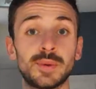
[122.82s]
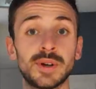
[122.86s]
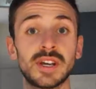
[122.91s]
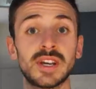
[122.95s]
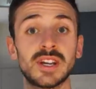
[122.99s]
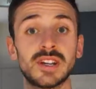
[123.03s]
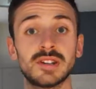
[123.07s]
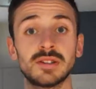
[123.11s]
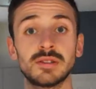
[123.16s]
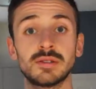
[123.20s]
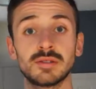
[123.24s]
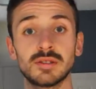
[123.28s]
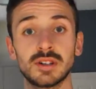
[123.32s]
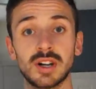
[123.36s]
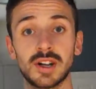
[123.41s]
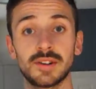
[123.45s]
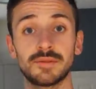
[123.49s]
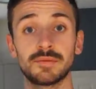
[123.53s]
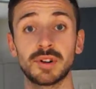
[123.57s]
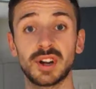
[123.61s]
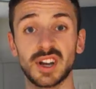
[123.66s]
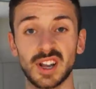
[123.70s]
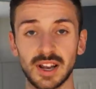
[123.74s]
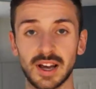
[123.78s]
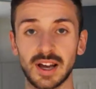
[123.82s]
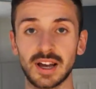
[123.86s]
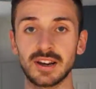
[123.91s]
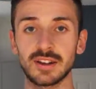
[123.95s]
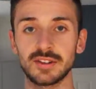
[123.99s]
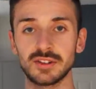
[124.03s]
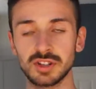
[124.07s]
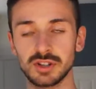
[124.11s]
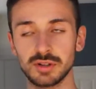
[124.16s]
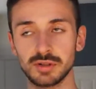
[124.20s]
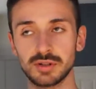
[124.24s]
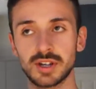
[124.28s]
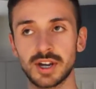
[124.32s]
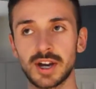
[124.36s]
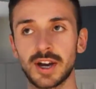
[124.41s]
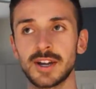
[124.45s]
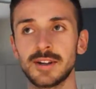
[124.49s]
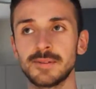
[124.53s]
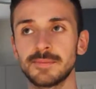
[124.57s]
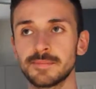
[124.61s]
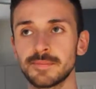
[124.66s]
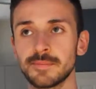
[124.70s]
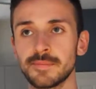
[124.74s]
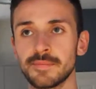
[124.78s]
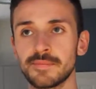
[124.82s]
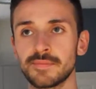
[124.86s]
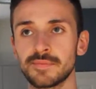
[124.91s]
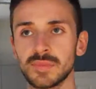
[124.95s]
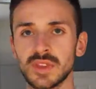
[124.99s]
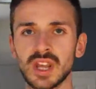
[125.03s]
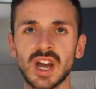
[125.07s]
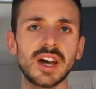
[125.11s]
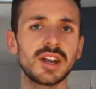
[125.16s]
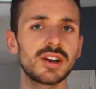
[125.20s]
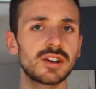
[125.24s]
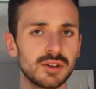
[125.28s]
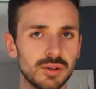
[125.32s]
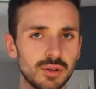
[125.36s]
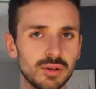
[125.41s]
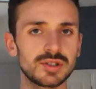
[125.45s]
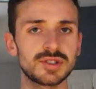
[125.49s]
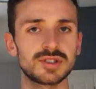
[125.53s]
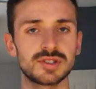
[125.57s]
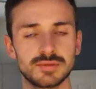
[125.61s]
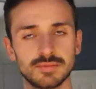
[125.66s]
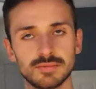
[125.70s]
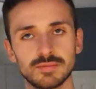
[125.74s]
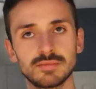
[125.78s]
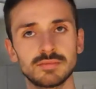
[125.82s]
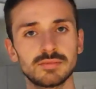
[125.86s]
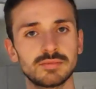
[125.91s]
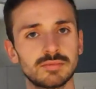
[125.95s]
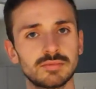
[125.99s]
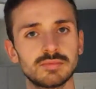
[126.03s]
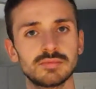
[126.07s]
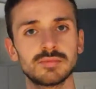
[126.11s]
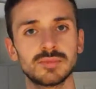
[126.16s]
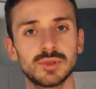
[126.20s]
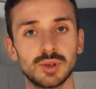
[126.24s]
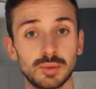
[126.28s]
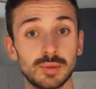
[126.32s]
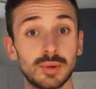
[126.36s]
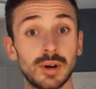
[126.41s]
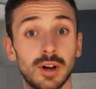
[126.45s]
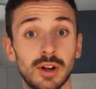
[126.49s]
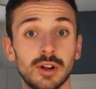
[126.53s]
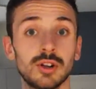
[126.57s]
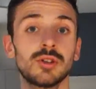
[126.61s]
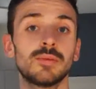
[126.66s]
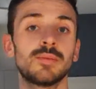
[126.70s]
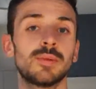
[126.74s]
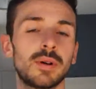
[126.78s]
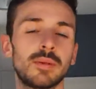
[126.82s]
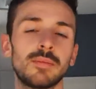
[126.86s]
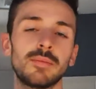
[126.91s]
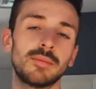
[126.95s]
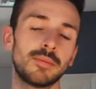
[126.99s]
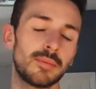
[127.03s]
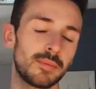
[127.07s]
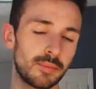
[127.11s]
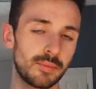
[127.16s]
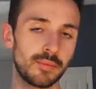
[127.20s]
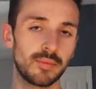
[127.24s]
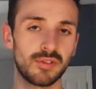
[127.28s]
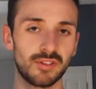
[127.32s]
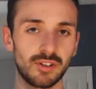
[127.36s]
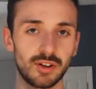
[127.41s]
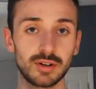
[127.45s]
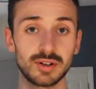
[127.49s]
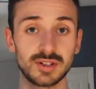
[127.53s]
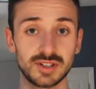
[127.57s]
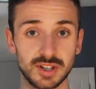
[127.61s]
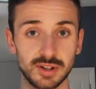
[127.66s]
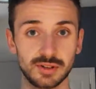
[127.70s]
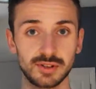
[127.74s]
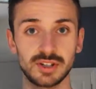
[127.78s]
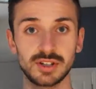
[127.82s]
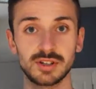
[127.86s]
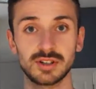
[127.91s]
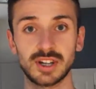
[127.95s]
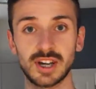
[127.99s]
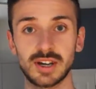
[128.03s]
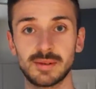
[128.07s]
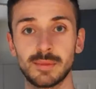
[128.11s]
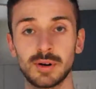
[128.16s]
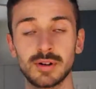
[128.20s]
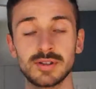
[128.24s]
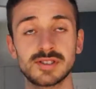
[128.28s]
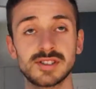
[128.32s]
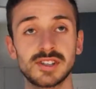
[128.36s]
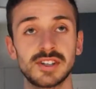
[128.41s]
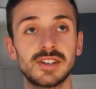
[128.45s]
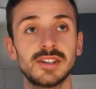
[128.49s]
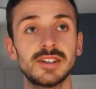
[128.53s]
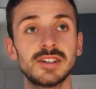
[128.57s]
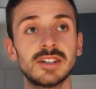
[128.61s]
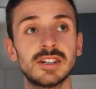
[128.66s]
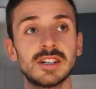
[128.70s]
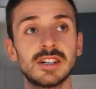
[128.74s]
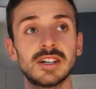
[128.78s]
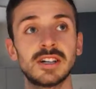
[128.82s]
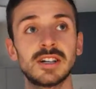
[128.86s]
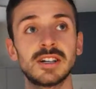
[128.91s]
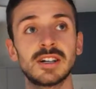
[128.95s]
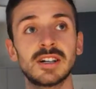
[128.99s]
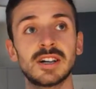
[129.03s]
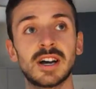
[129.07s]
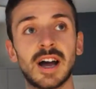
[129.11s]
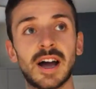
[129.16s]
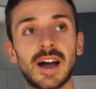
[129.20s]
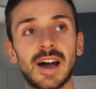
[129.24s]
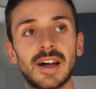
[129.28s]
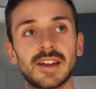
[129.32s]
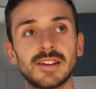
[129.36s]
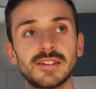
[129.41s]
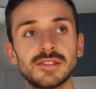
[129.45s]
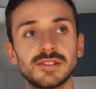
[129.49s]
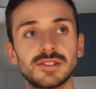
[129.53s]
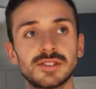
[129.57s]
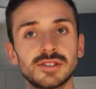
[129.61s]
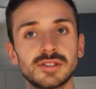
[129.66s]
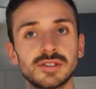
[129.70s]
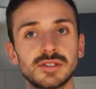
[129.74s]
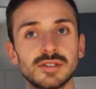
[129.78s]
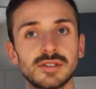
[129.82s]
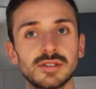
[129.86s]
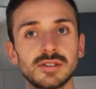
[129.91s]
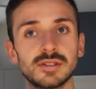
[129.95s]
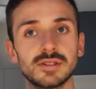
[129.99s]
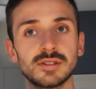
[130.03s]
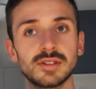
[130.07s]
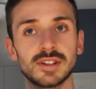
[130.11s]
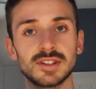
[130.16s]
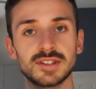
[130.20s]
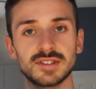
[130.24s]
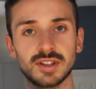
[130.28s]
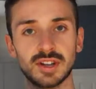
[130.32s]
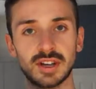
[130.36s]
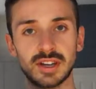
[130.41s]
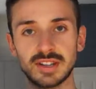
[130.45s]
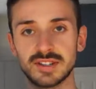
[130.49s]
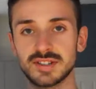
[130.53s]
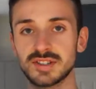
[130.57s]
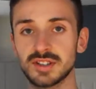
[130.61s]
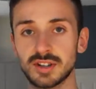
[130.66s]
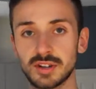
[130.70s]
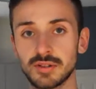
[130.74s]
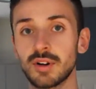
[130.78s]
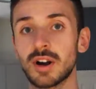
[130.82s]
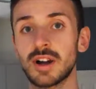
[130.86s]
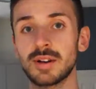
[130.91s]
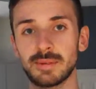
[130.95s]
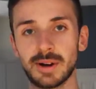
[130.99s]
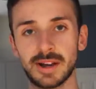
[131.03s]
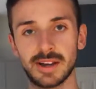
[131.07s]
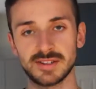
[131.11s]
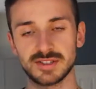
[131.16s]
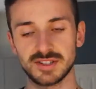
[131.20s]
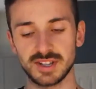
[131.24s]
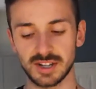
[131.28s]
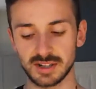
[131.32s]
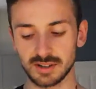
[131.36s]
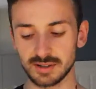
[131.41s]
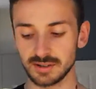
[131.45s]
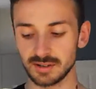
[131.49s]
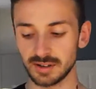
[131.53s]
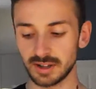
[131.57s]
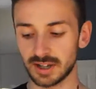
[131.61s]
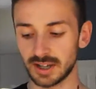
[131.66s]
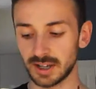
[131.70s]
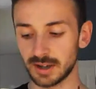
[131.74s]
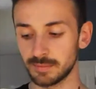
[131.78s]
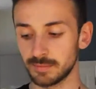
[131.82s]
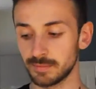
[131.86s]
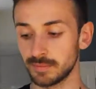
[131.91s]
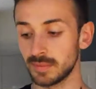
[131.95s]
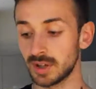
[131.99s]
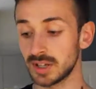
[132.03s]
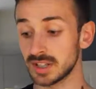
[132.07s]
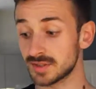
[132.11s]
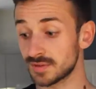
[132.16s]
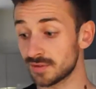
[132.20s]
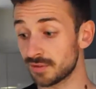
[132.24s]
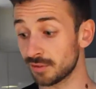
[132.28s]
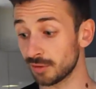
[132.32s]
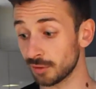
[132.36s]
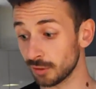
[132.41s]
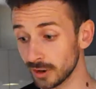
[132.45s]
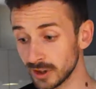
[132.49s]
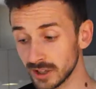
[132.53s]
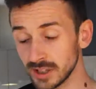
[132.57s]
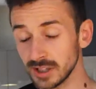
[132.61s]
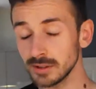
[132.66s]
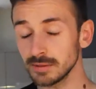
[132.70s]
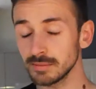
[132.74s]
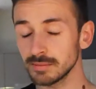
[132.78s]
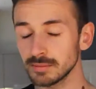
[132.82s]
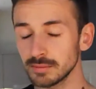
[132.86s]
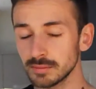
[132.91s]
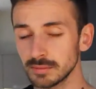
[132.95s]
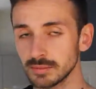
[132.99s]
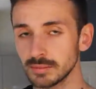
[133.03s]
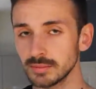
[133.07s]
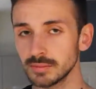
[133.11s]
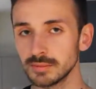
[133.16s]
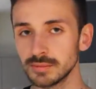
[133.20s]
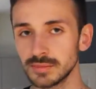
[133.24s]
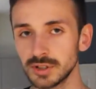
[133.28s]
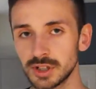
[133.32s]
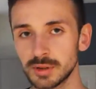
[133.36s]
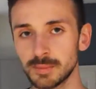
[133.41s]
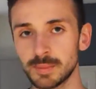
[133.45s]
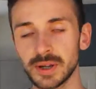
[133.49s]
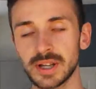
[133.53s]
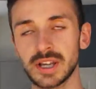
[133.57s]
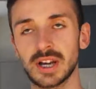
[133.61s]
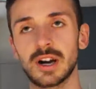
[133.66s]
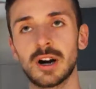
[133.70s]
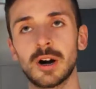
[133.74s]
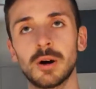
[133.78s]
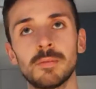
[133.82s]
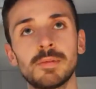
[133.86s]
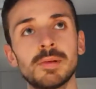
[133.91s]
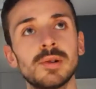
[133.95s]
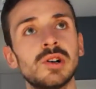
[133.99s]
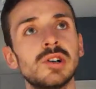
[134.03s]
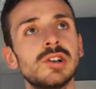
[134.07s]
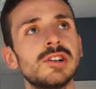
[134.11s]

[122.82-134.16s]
beer and real ale in the UK and across the world, but focusing on the UK mostly. And it's a great magazine. It's free. You can pick it up